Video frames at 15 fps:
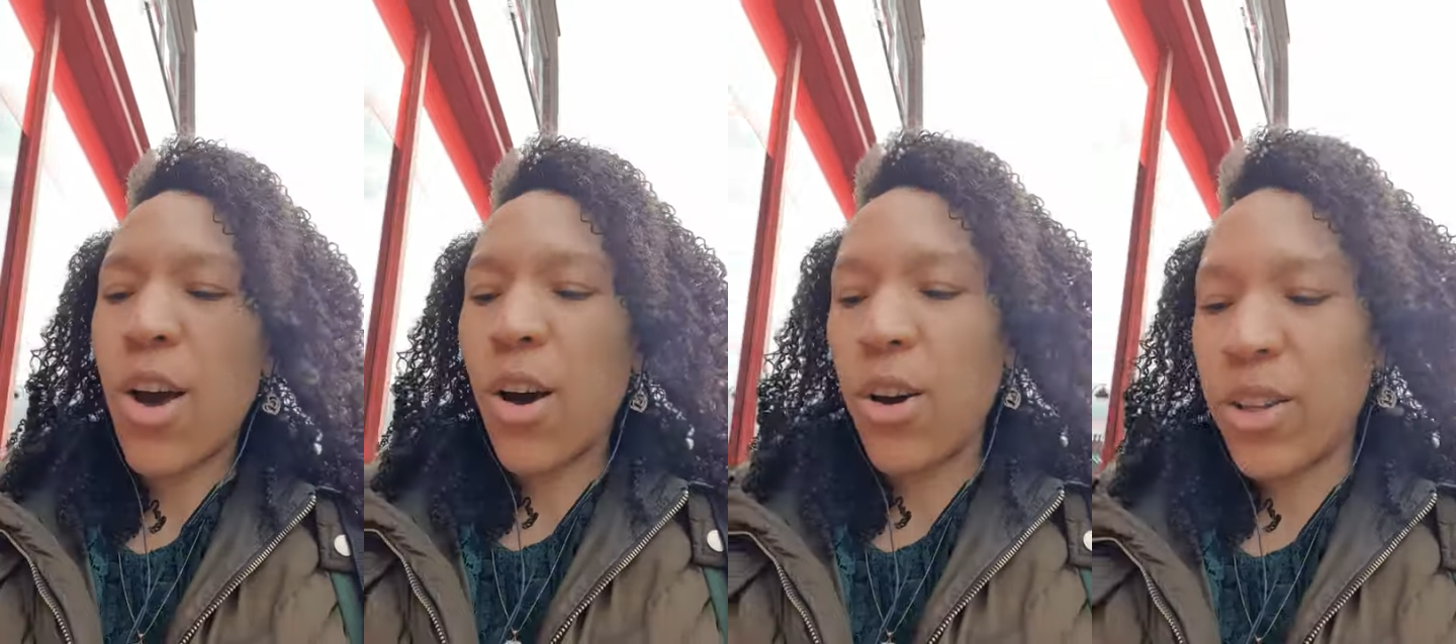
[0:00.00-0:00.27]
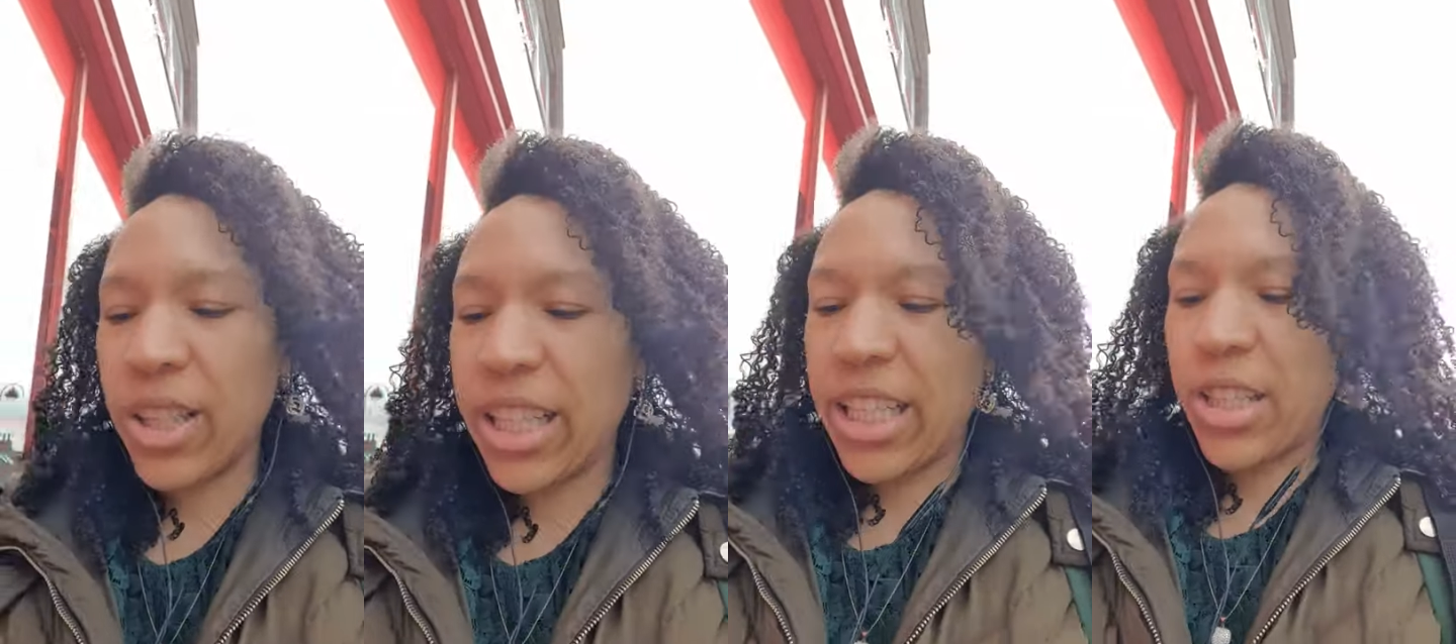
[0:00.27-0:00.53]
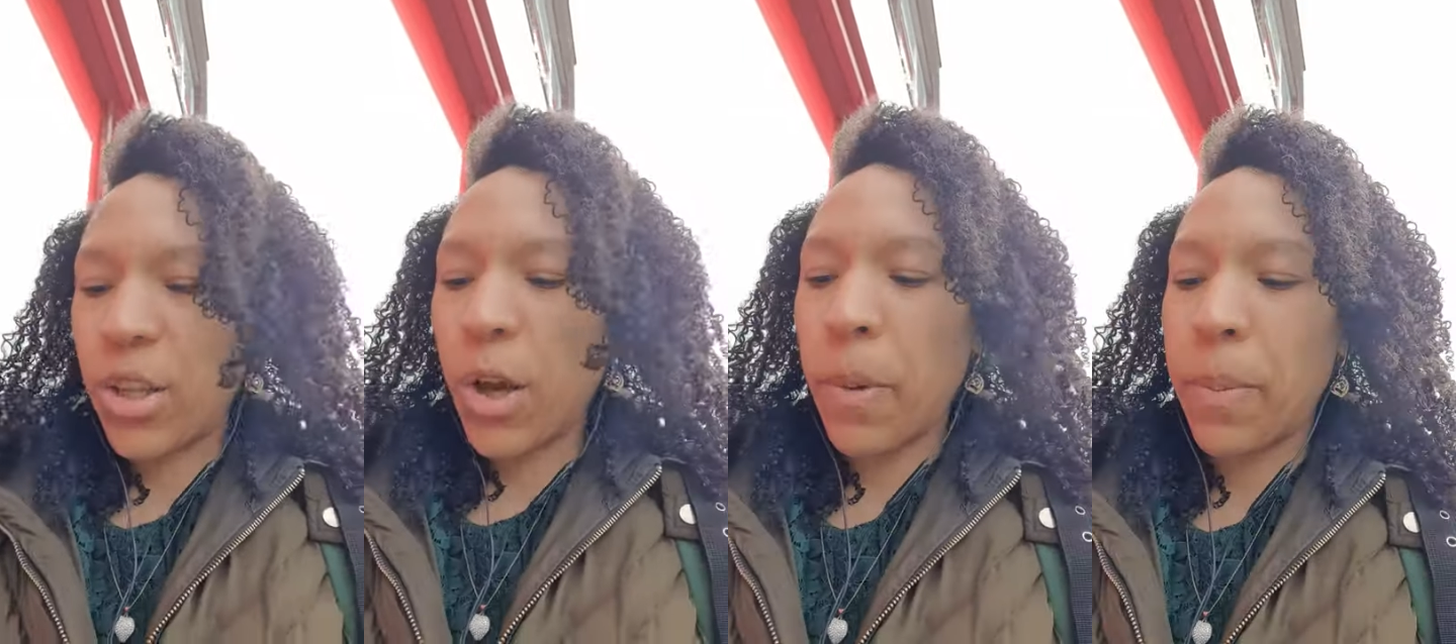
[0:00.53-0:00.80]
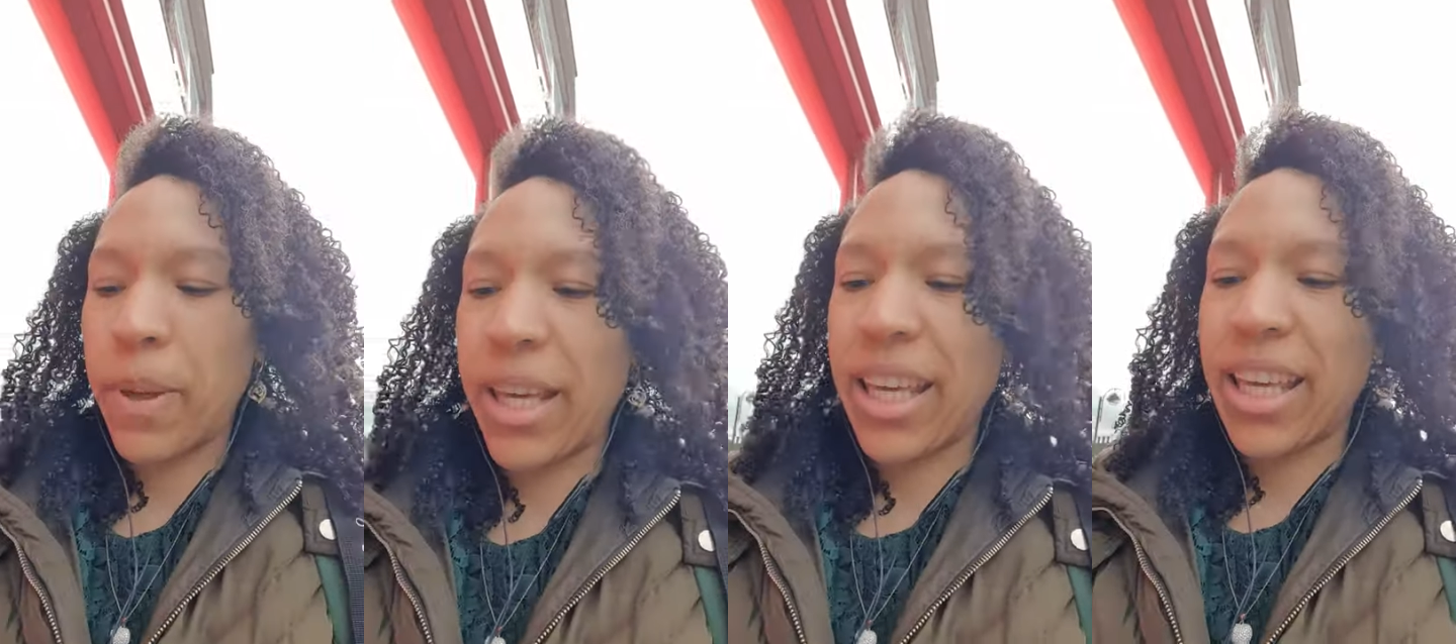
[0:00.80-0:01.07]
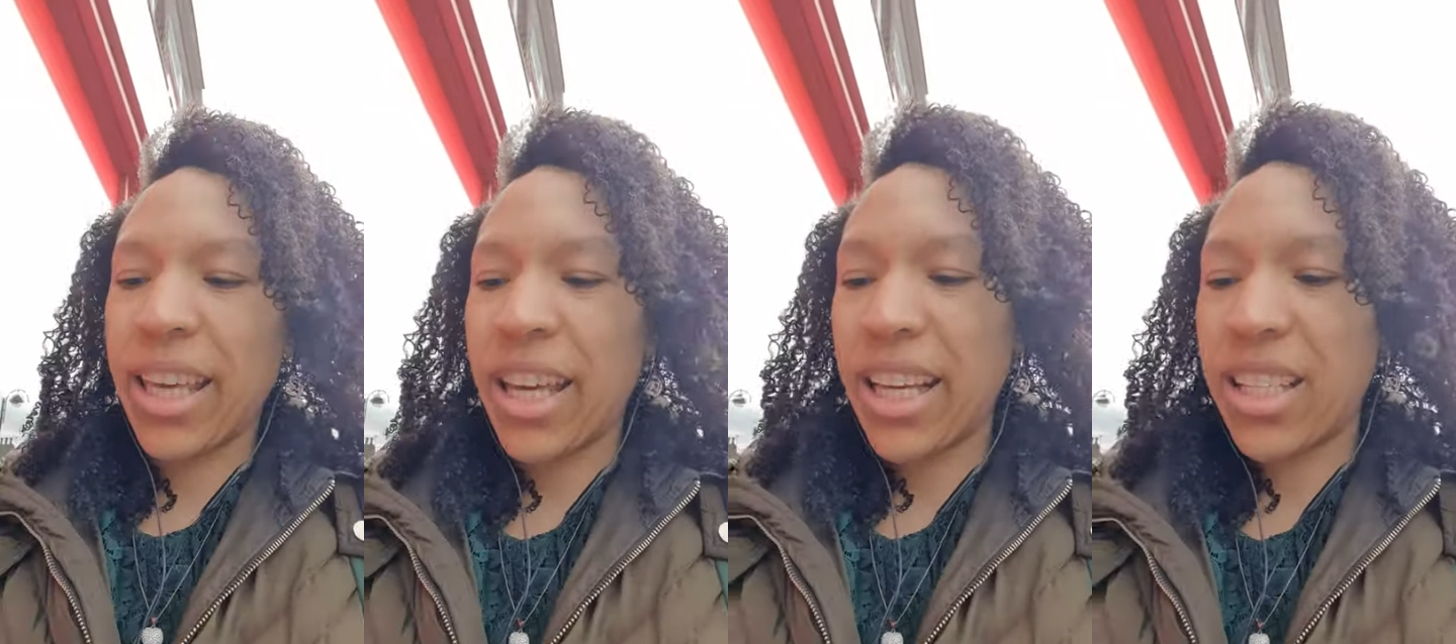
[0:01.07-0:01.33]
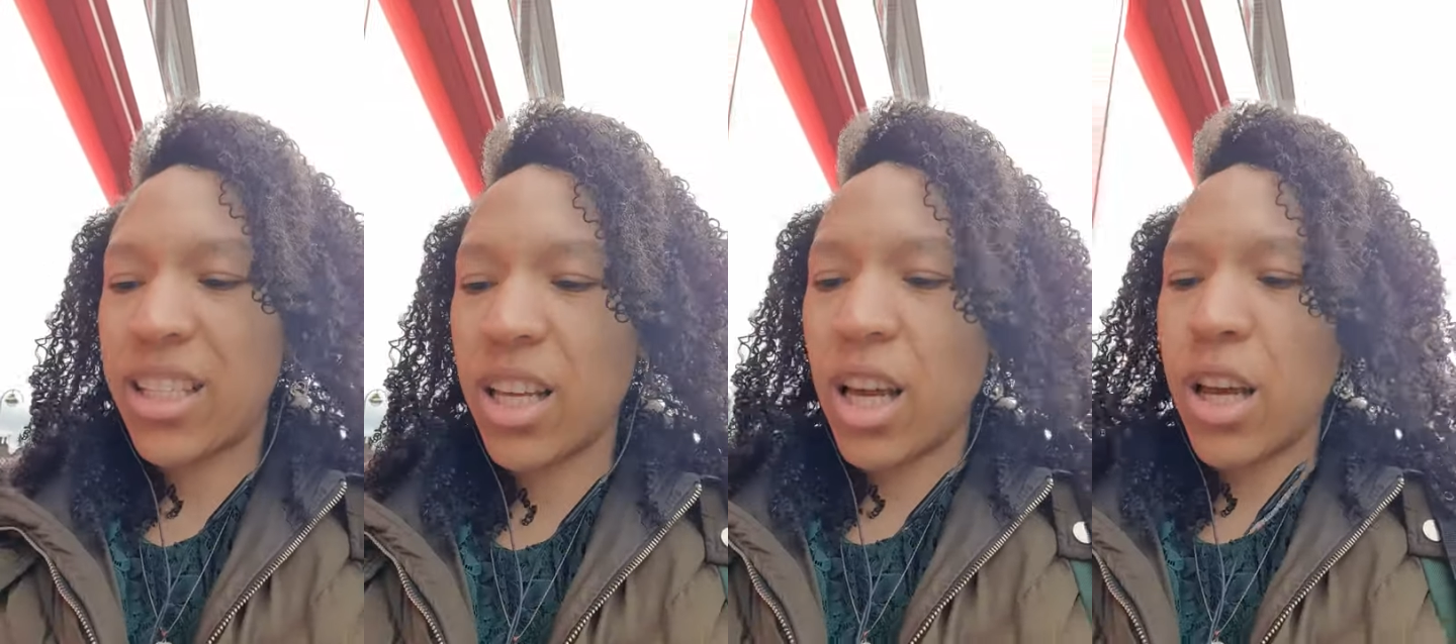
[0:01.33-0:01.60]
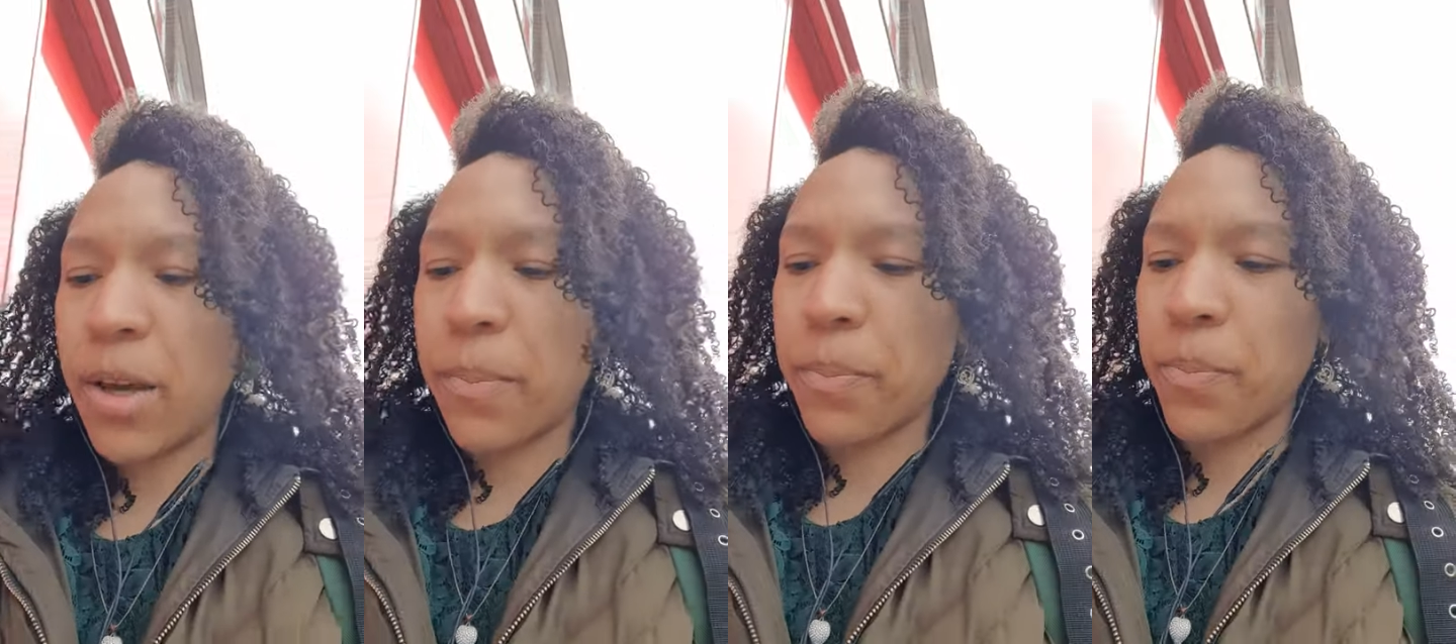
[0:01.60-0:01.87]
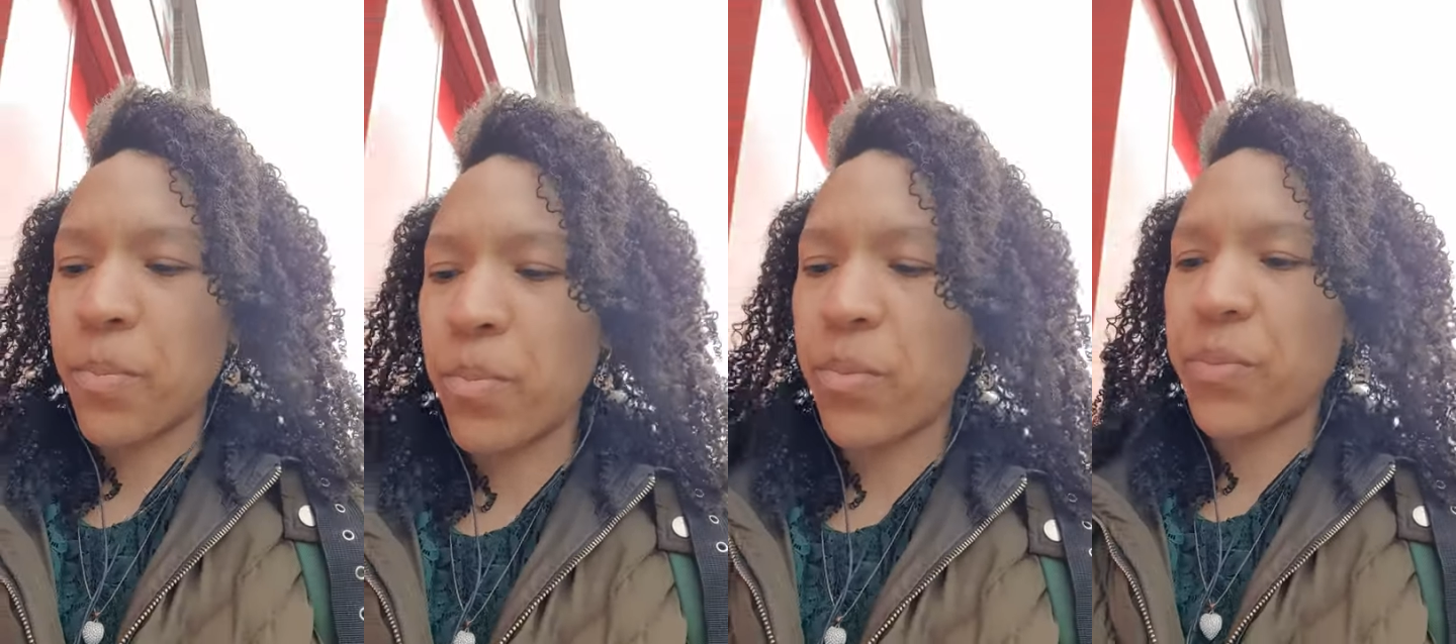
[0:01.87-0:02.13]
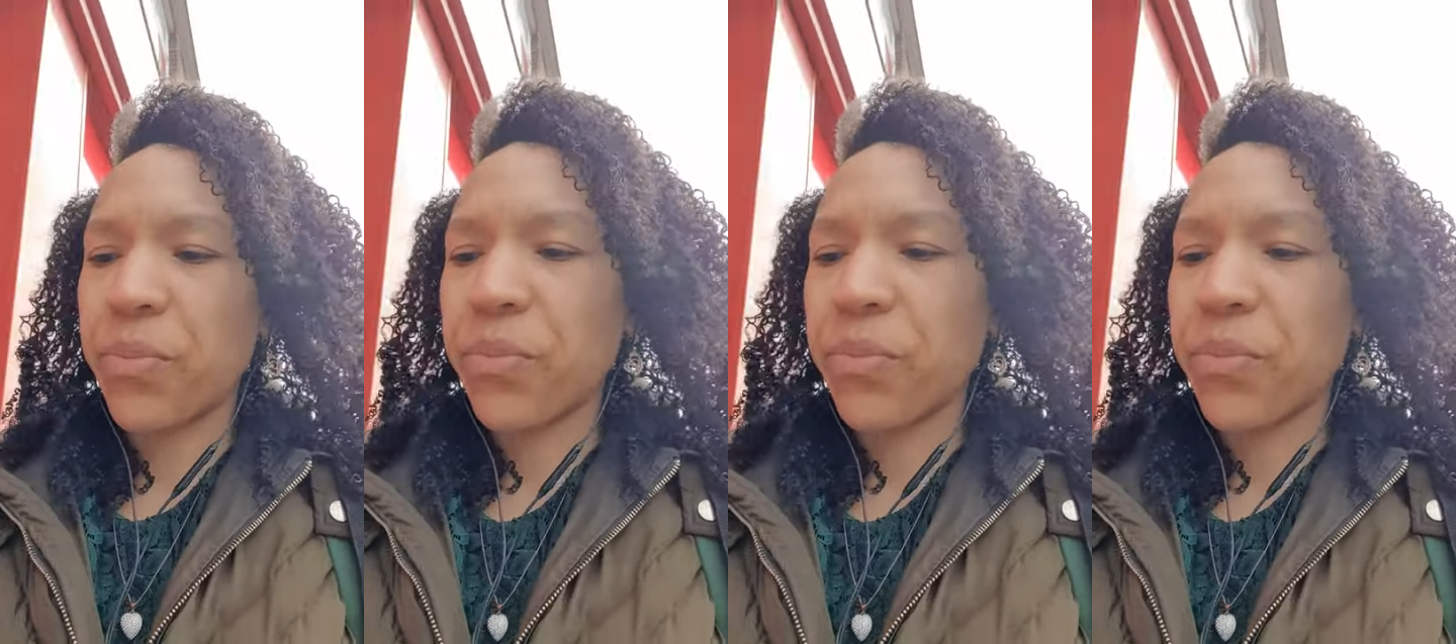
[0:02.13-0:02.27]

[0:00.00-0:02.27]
on this topic is um,